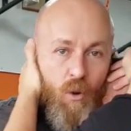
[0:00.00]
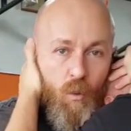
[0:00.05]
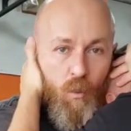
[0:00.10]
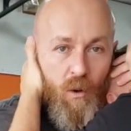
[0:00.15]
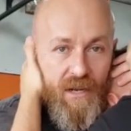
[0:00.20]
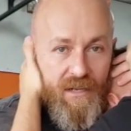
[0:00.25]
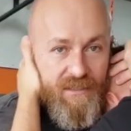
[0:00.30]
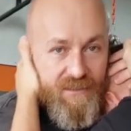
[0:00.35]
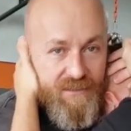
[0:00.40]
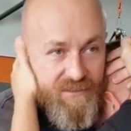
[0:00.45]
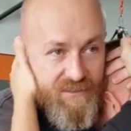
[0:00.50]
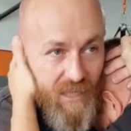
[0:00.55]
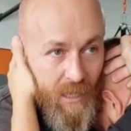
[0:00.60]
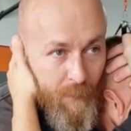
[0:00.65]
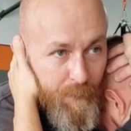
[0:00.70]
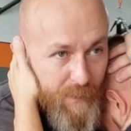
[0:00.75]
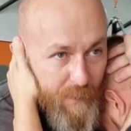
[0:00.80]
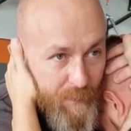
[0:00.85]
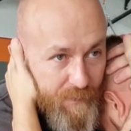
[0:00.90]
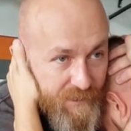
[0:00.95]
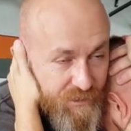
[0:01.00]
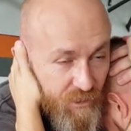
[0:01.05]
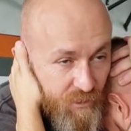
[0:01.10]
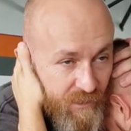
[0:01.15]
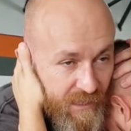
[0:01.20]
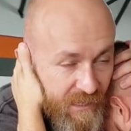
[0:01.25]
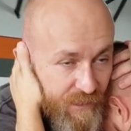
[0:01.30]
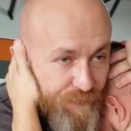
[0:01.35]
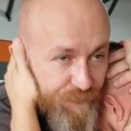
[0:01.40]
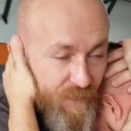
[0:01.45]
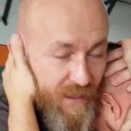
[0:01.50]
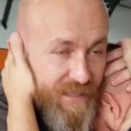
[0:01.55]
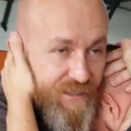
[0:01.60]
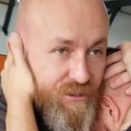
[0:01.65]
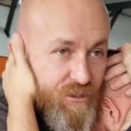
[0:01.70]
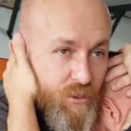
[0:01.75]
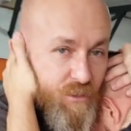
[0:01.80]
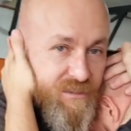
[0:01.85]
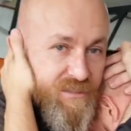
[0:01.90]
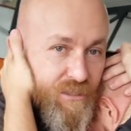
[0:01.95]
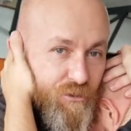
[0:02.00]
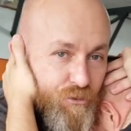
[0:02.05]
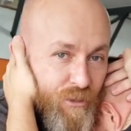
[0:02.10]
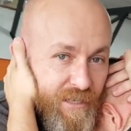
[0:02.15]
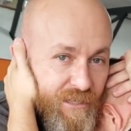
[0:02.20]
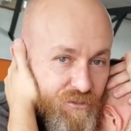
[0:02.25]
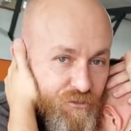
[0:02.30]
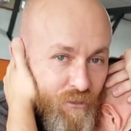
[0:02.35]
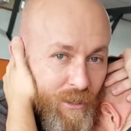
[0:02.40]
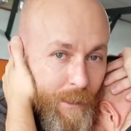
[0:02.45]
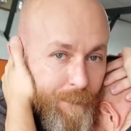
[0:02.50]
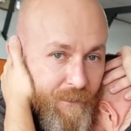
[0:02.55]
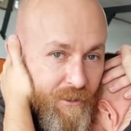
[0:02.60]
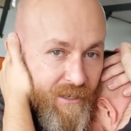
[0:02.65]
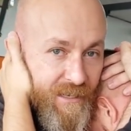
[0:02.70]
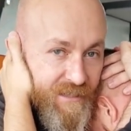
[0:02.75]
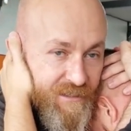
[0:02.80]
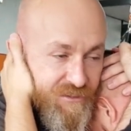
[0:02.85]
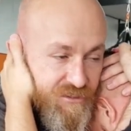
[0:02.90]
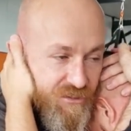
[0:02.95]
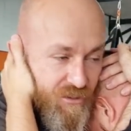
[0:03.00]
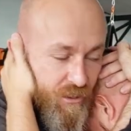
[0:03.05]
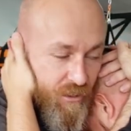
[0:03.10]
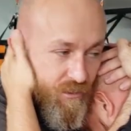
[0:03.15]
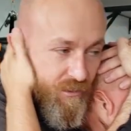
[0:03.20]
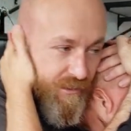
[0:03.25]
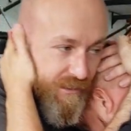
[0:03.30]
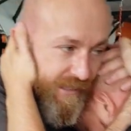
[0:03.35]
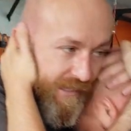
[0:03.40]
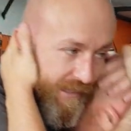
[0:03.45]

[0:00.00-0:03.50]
what dumb people that don't know how to fight do is they'll try to drop their head and circle it